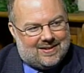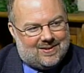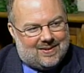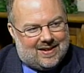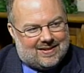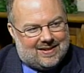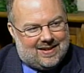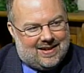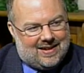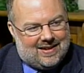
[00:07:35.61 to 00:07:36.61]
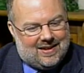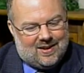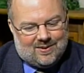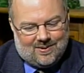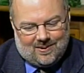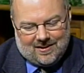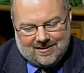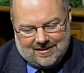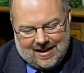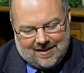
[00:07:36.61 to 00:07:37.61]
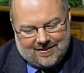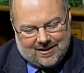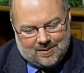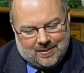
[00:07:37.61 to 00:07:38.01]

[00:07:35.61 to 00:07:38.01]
In 2009, Florida's African